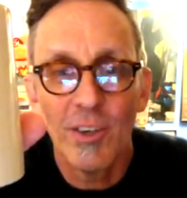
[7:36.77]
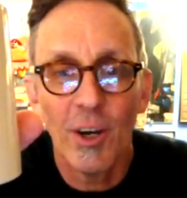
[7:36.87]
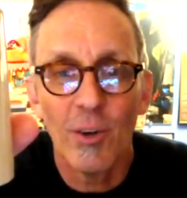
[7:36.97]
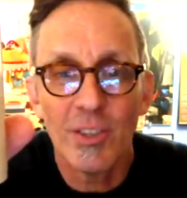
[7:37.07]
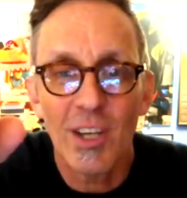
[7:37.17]

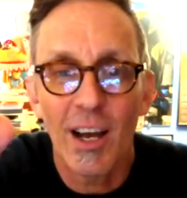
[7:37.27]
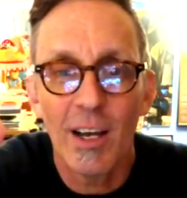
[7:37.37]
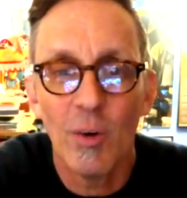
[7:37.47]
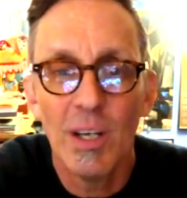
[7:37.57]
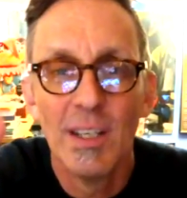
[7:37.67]
No, it's
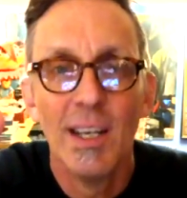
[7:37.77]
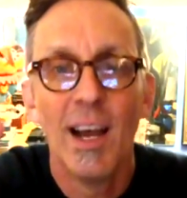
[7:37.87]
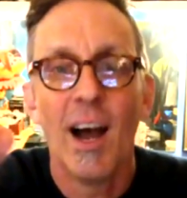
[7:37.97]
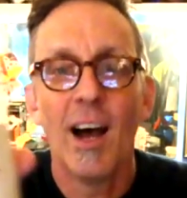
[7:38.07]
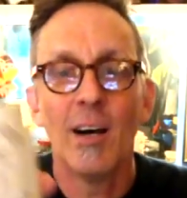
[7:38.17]
Iowa.
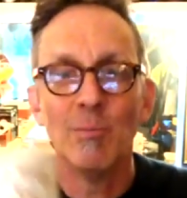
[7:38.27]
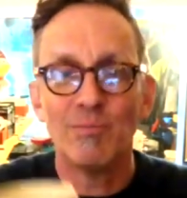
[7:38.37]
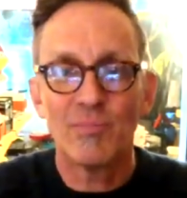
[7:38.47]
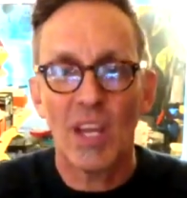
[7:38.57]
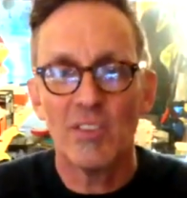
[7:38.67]

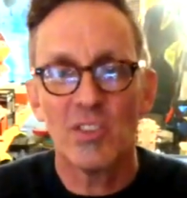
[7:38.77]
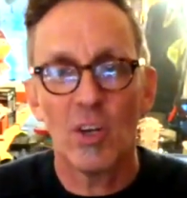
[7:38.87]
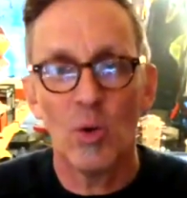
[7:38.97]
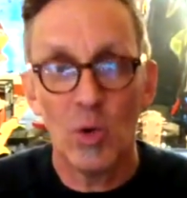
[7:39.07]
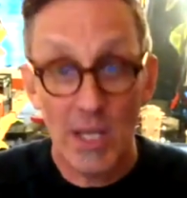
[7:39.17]

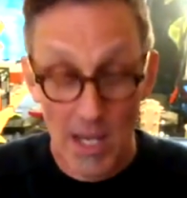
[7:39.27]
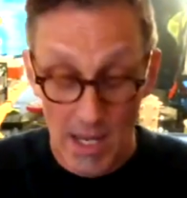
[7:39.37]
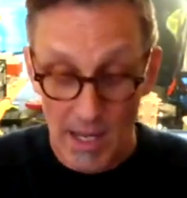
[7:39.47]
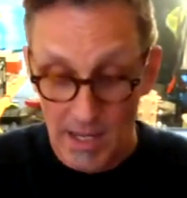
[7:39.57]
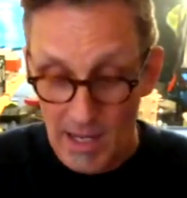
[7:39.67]
So
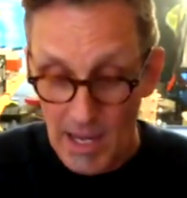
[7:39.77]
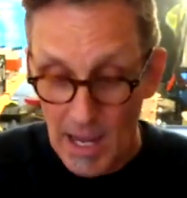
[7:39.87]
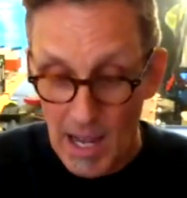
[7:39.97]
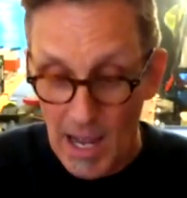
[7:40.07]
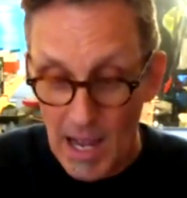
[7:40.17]

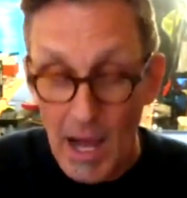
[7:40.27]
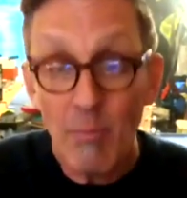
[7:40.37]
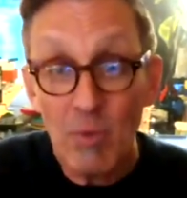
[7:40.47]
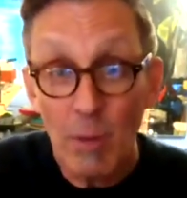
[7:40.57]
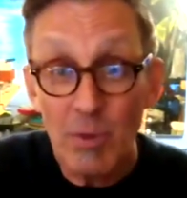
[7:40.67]

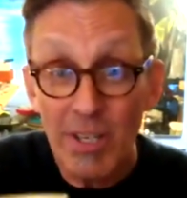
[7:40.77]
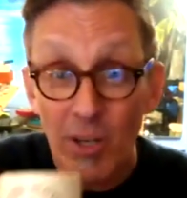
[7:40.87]
I'm drinking